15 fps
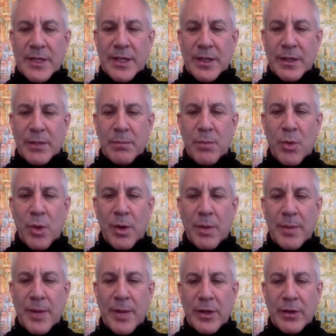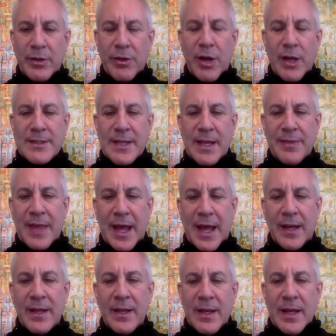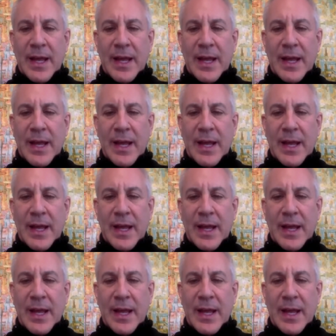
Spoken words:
to hear more about your thoughts on that,